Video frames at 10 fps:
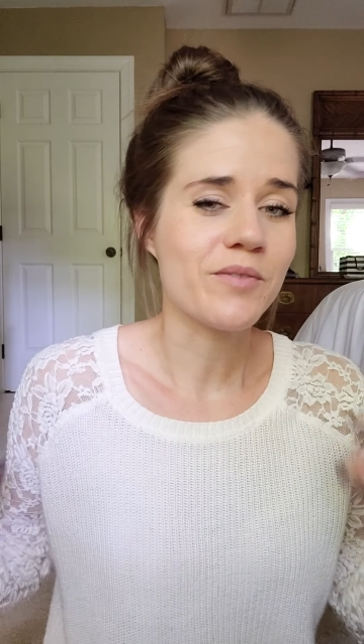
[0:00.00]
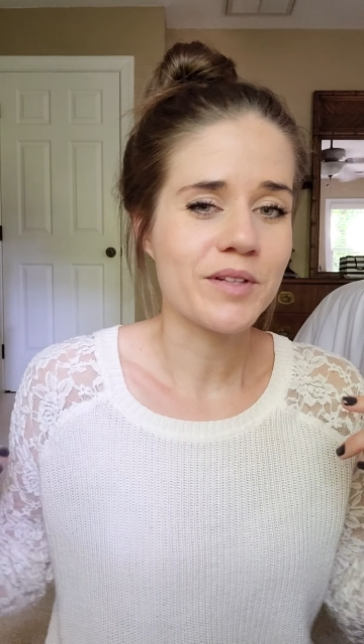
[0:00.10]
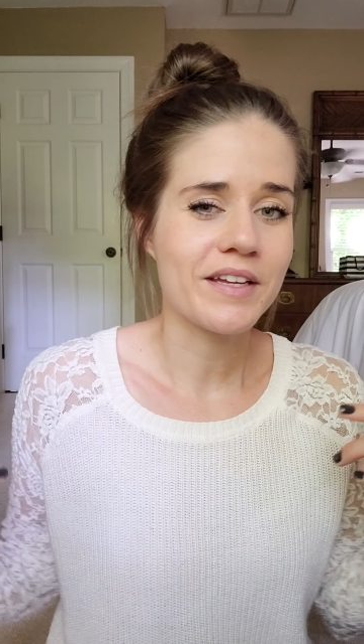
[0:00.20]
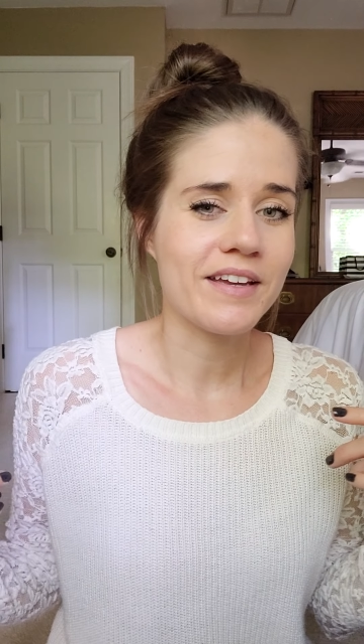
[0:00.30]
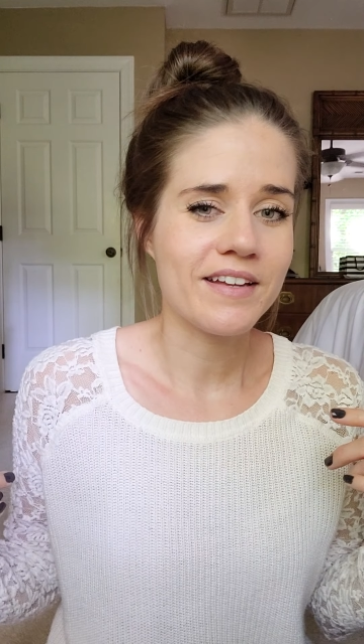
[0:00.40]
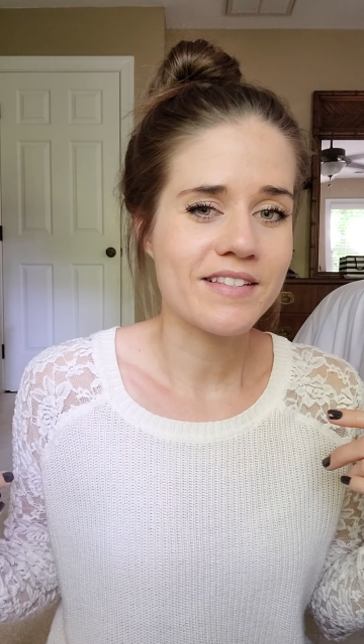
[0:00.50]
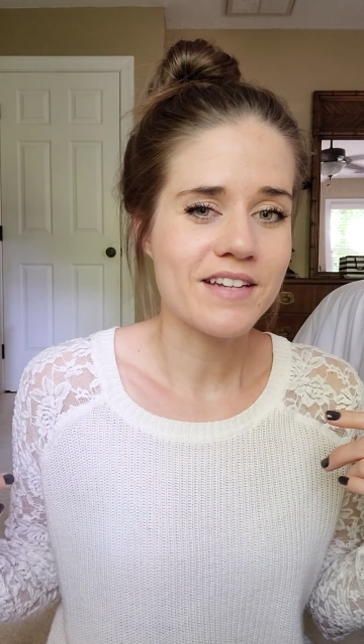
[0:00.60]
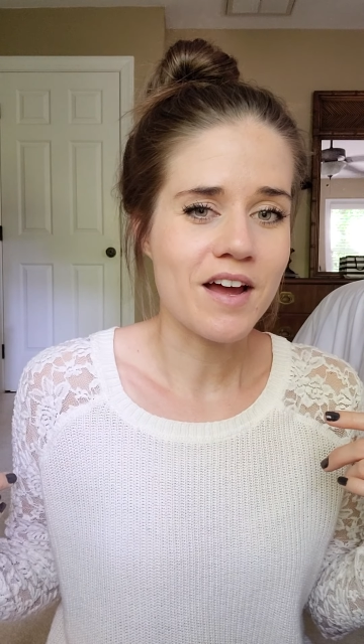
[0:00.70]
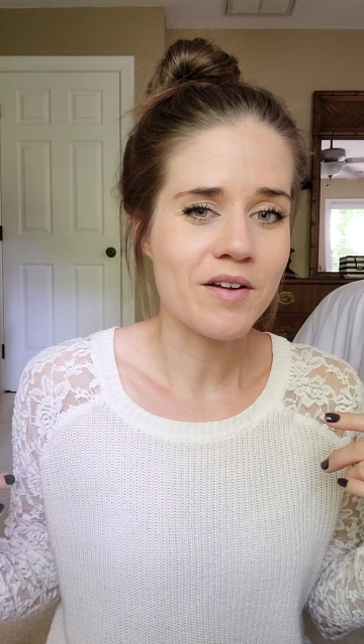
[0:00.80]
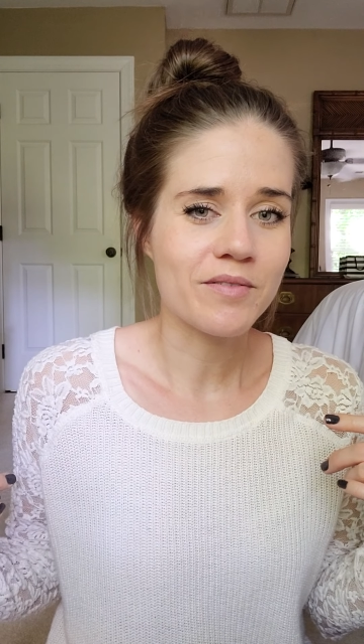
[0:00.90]
really
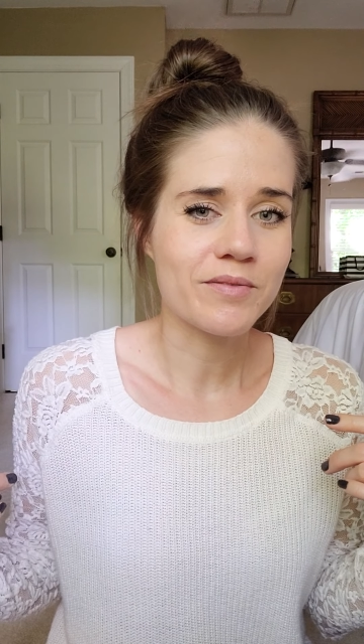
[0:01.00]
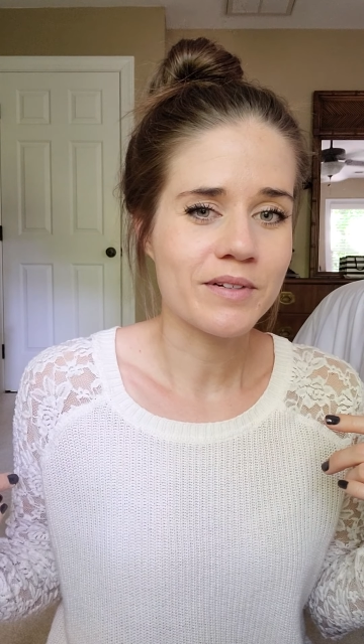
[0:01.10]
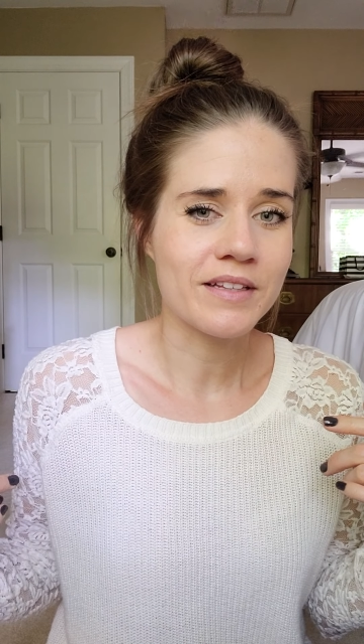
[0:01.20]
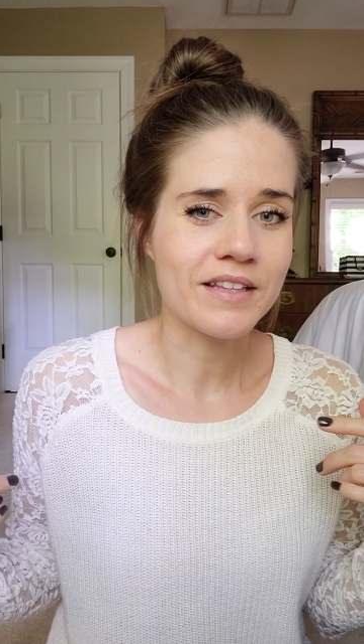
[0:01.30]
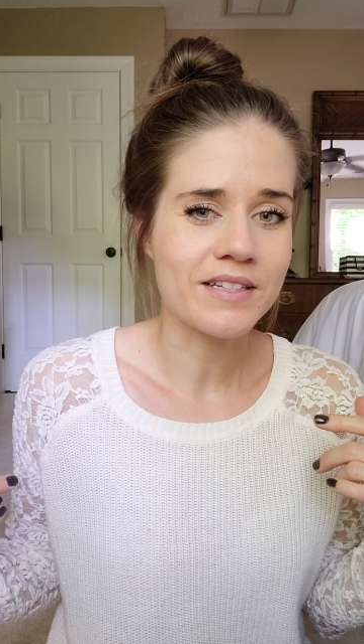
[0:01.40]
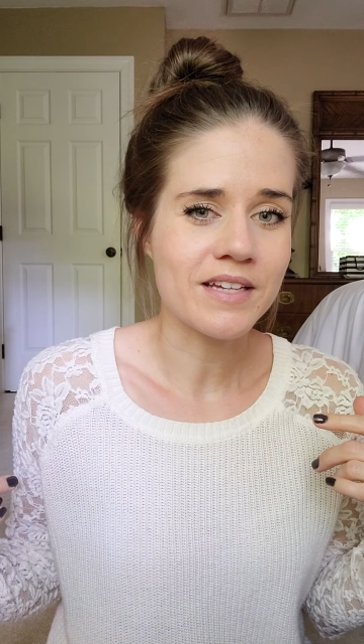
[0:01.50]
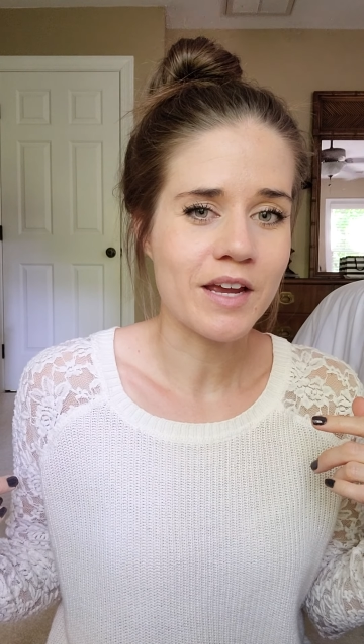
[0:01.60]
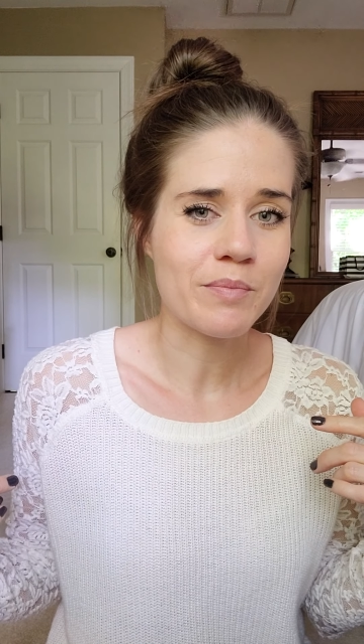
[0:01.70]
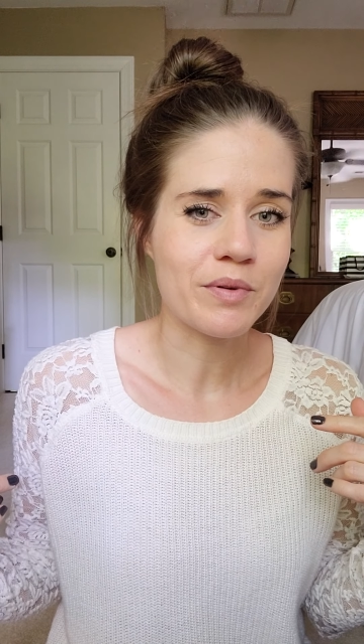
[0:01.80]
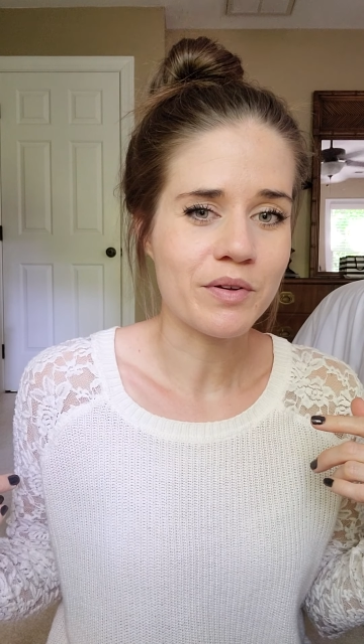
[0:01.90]
the
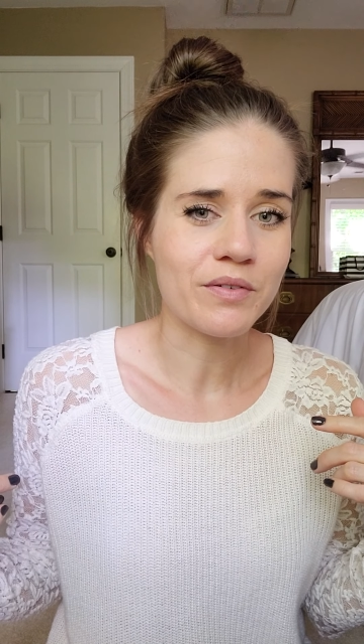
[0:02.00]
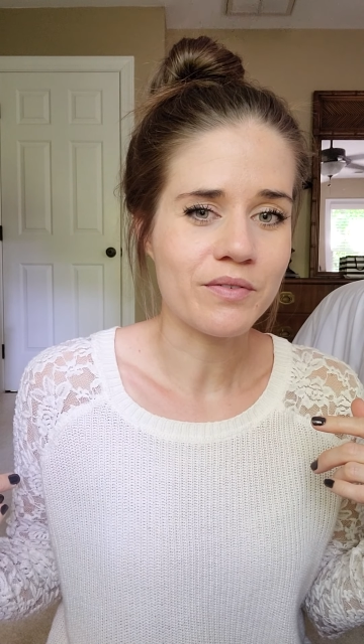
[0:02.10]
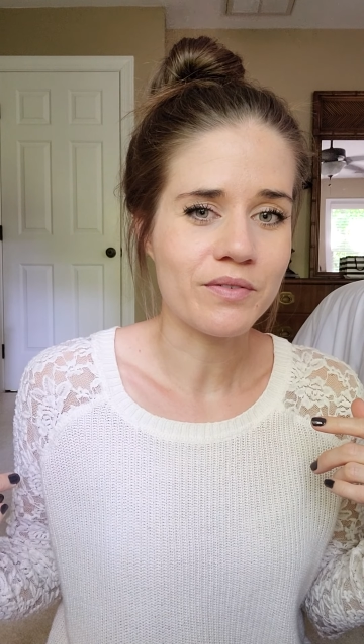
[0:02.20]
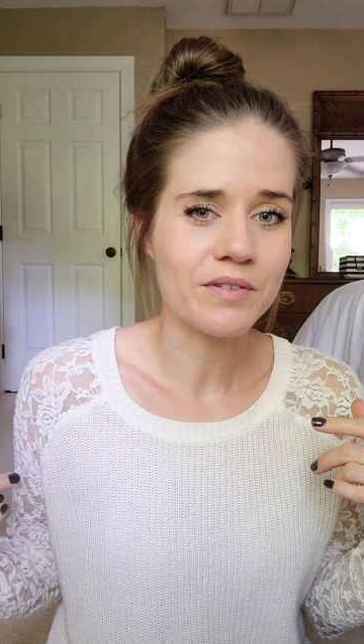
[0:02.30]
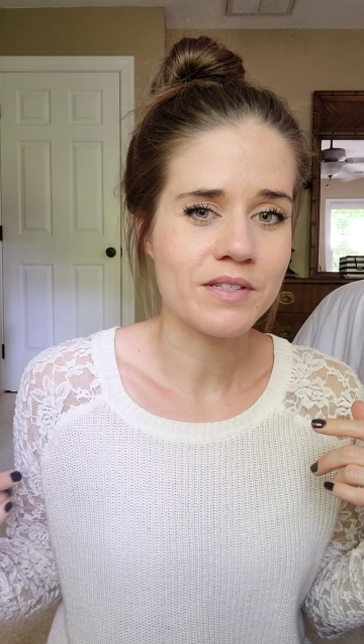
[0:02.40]
type of